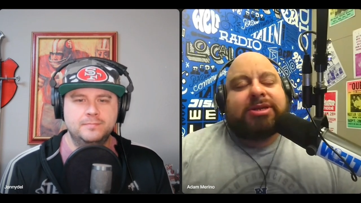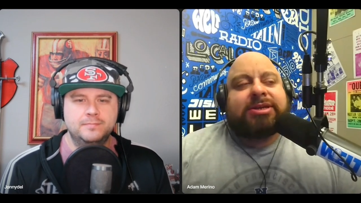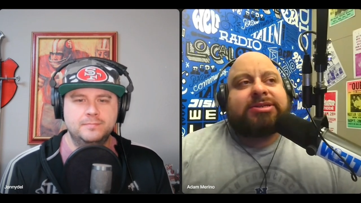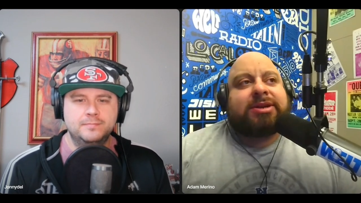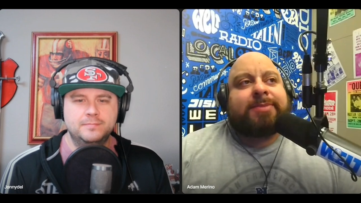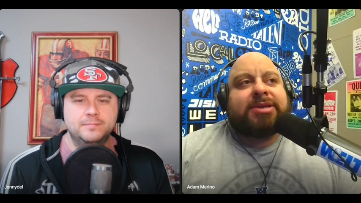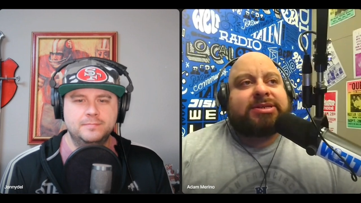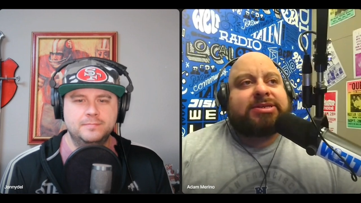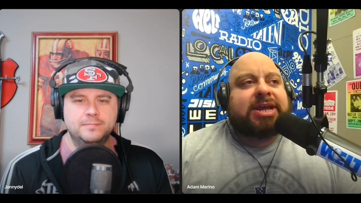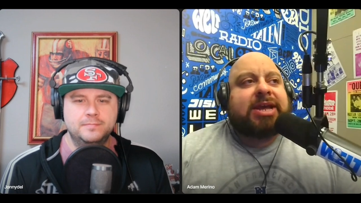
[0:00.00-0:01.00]
Speaker 1: is an
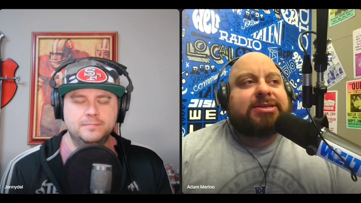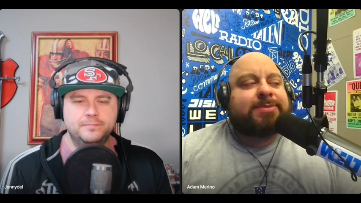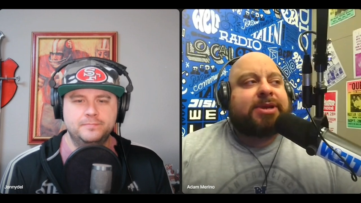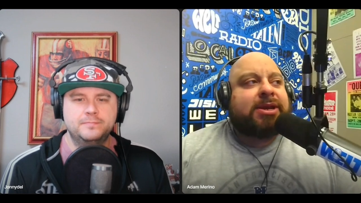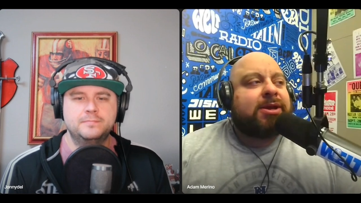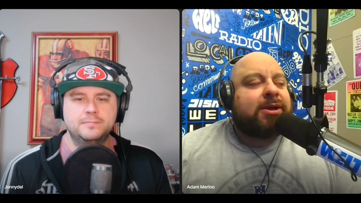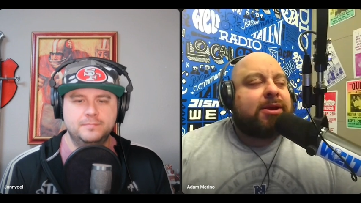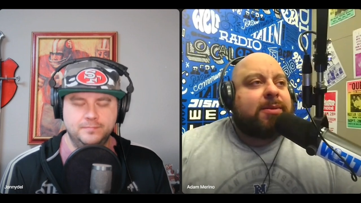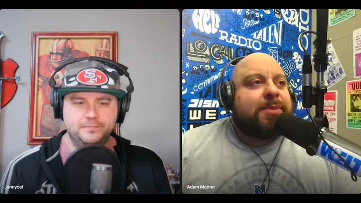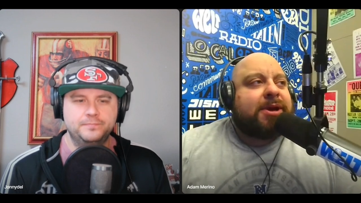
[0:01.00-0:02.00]
amazing stat to me.
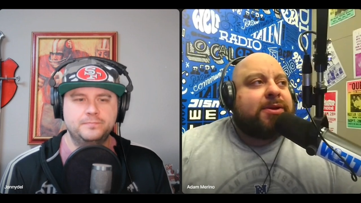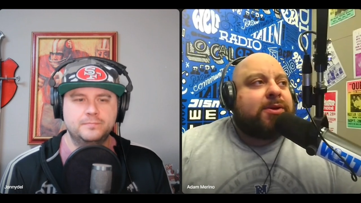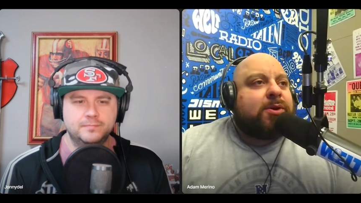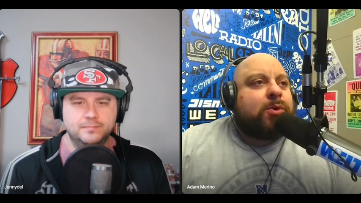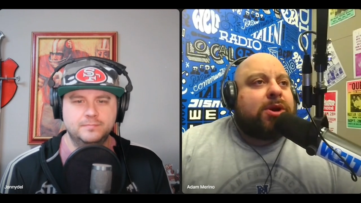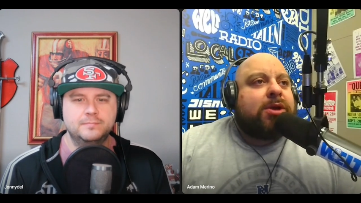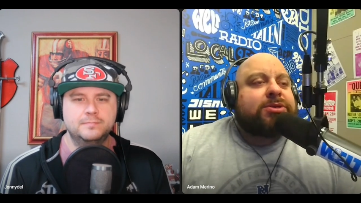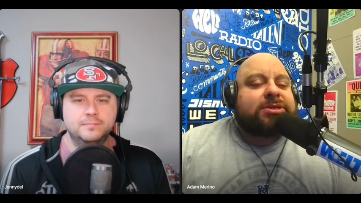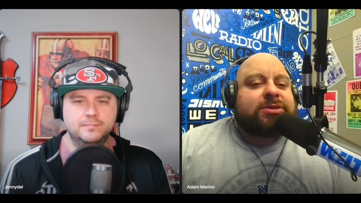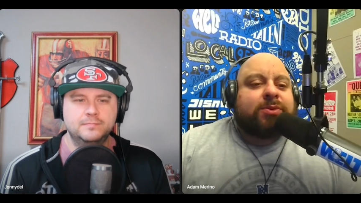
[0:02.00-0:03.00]
But what
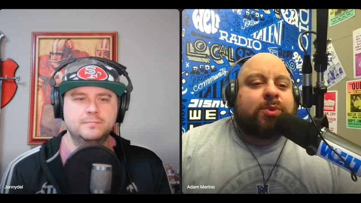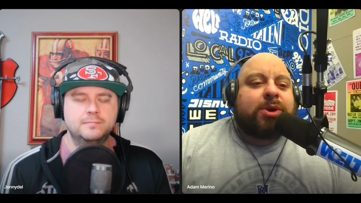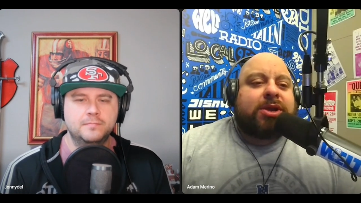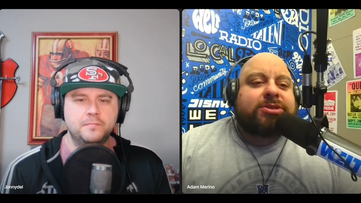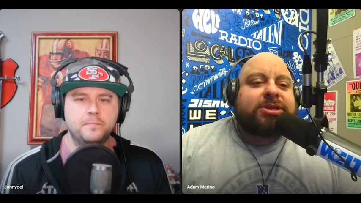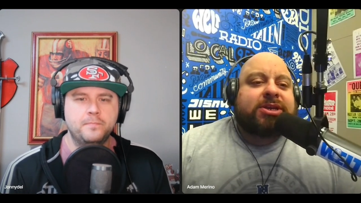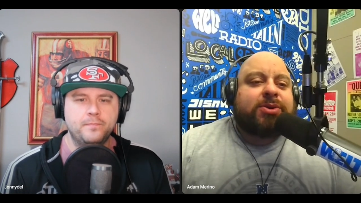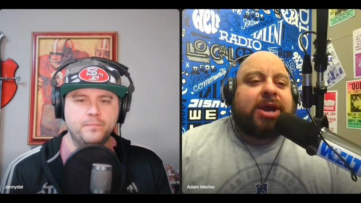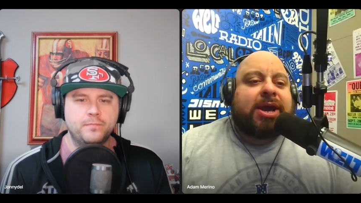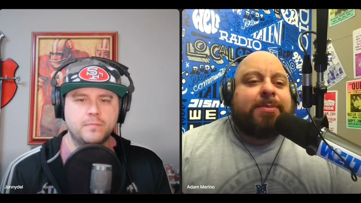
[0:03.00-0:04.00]
else, what else can
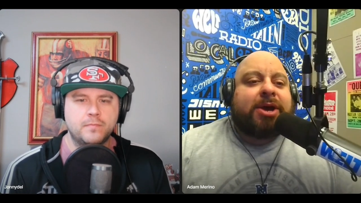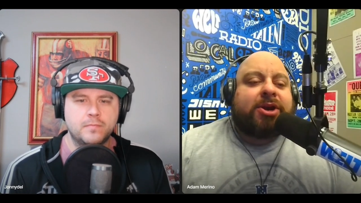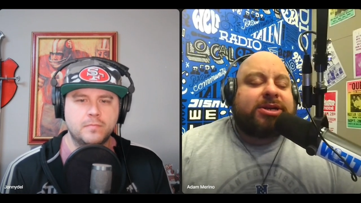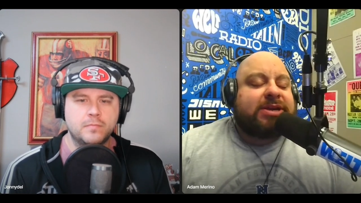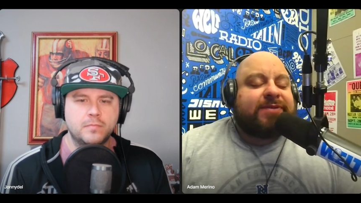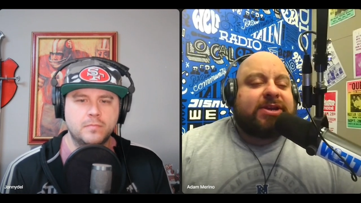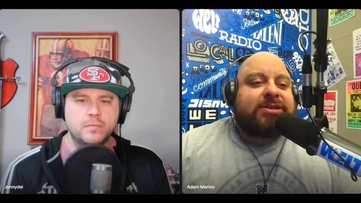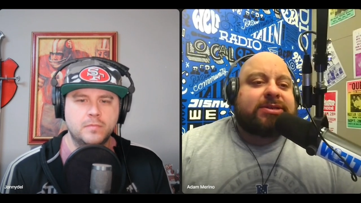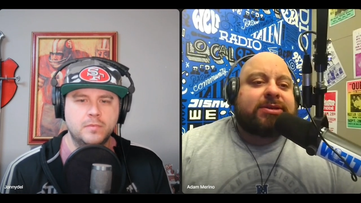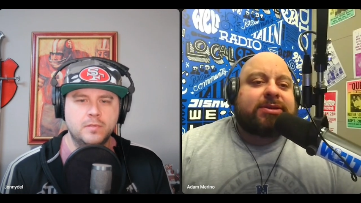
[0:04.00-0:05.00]
you add about our
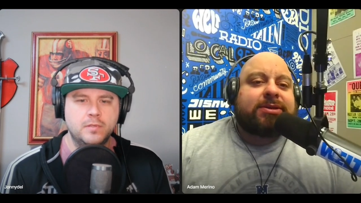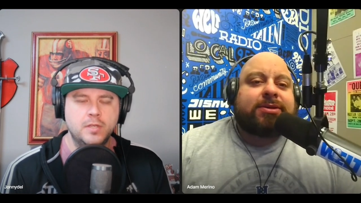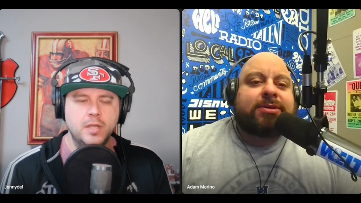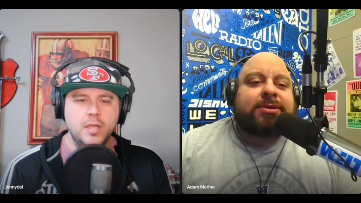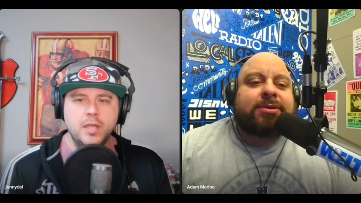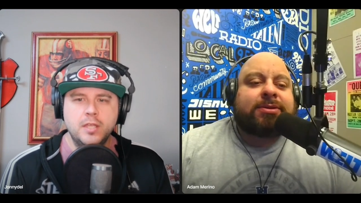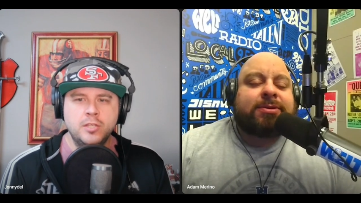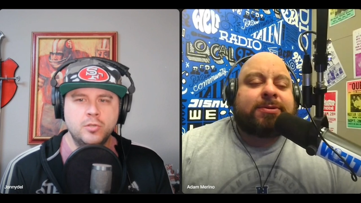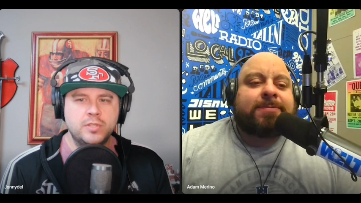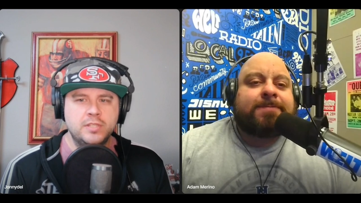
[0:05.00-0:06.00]
defense?
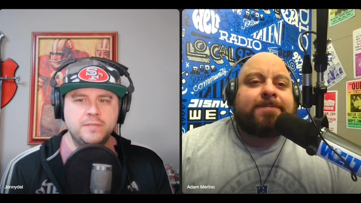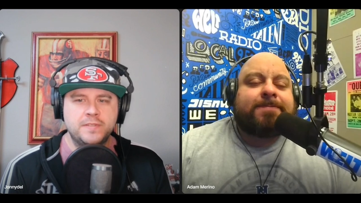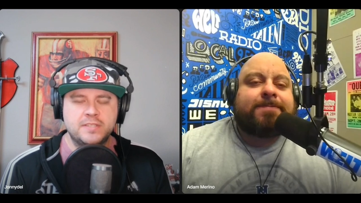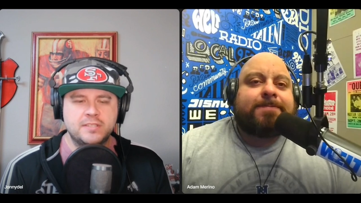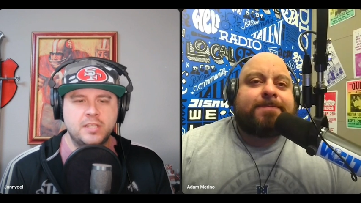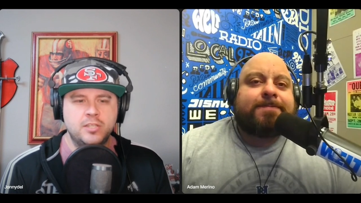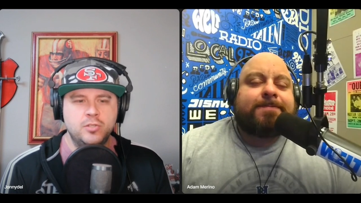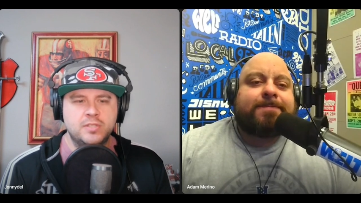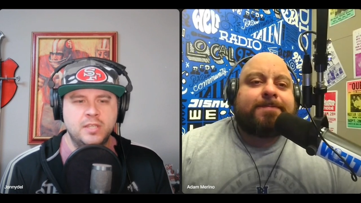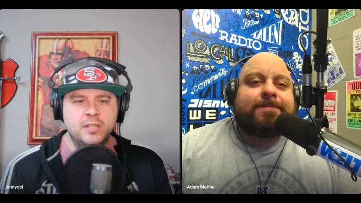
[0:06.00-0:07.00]
Speaker 2: You know, the defense is, like you
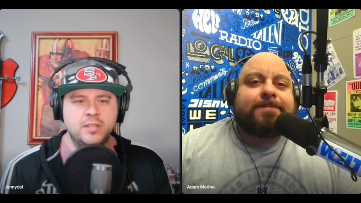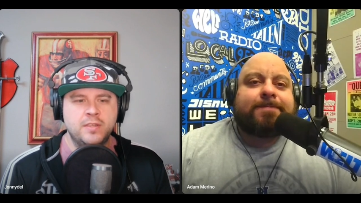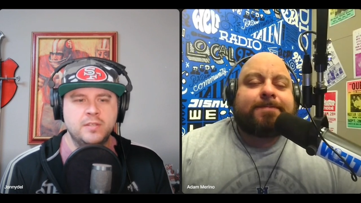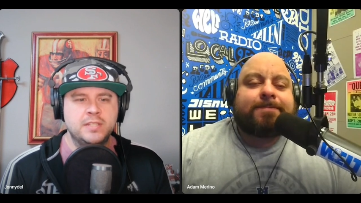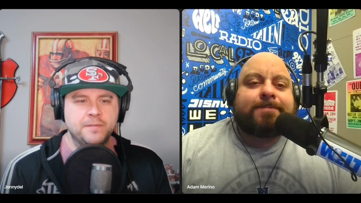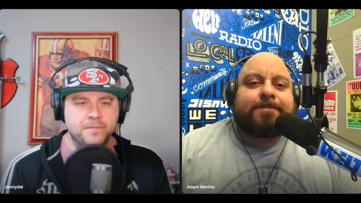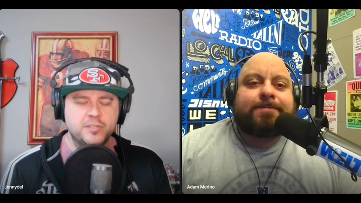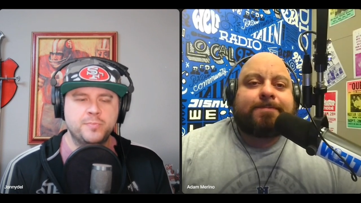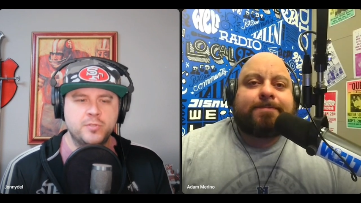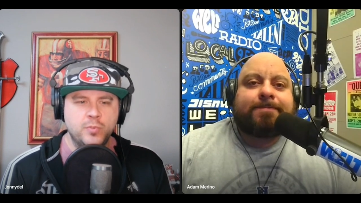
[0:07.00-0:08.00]
said, the
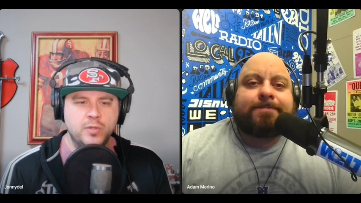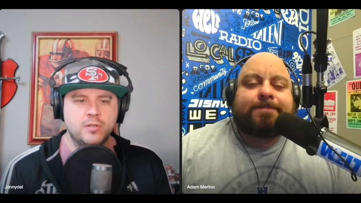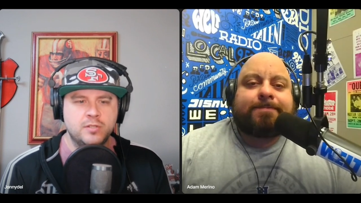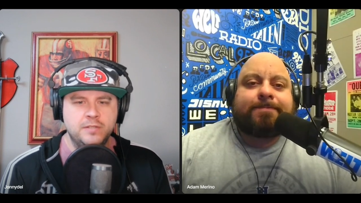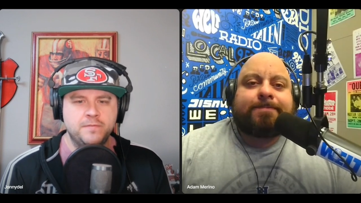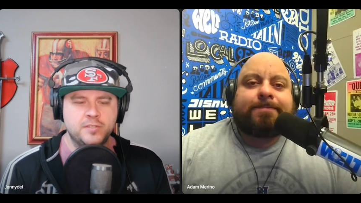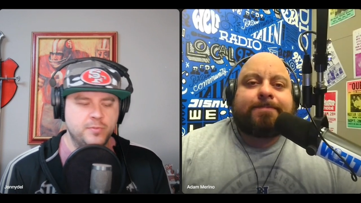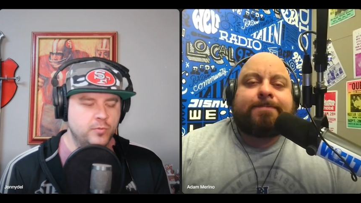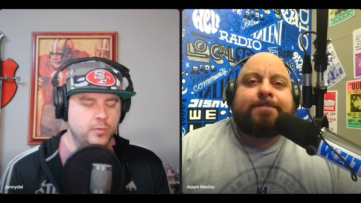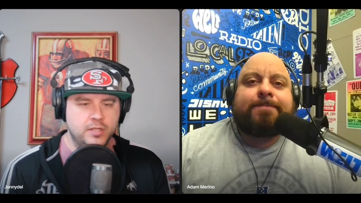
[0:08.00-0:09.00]
difference between our defense
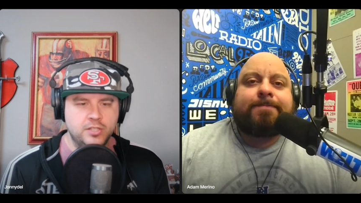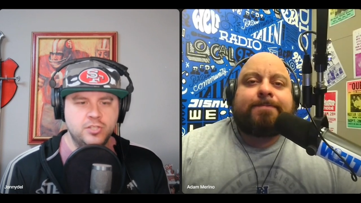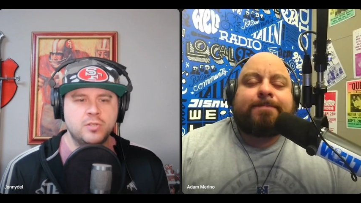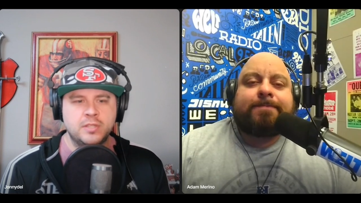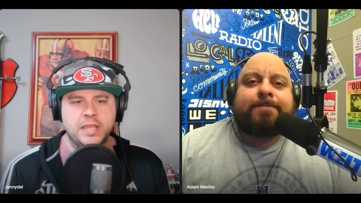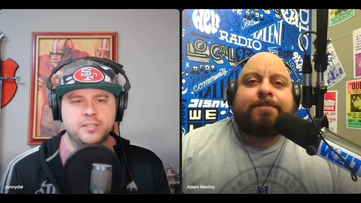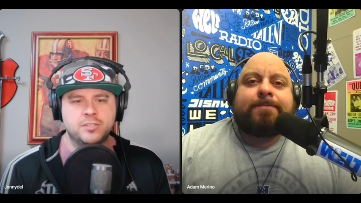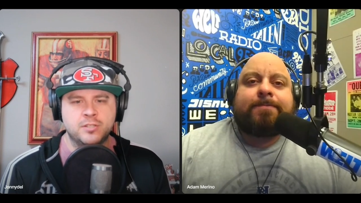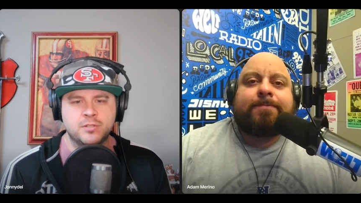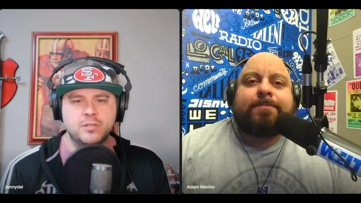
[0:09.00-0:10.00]
between this year and
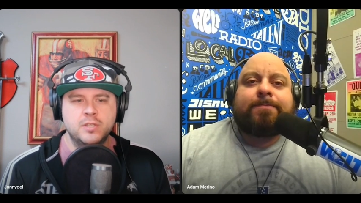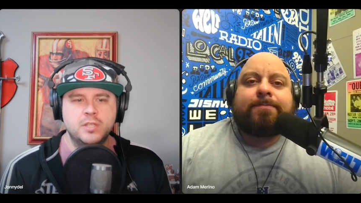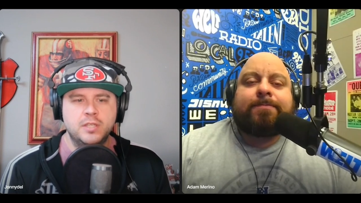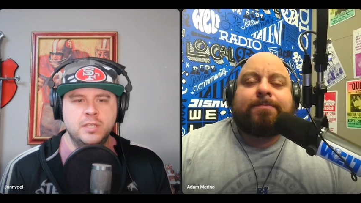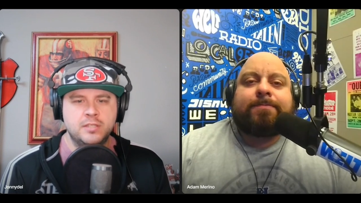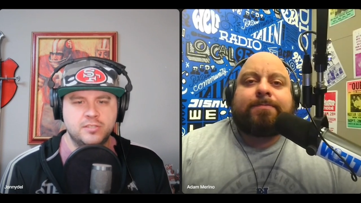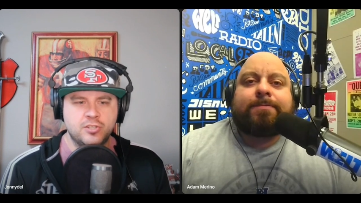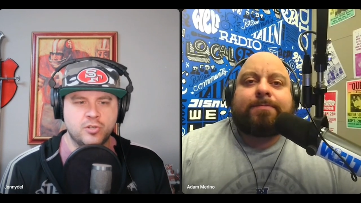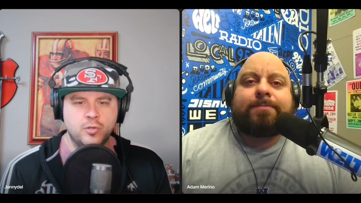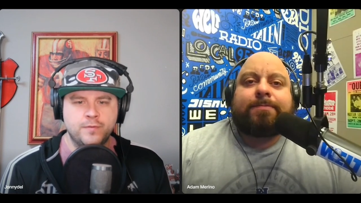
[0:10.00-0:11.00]
last year is the
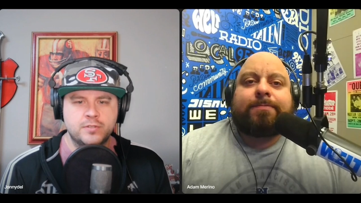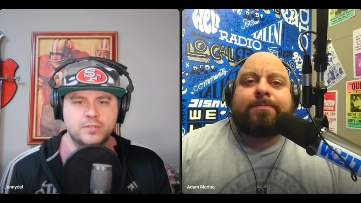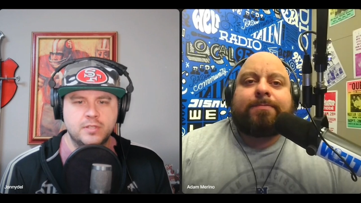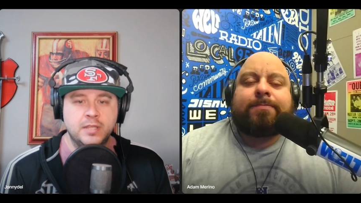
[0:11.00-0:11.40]
turnovers.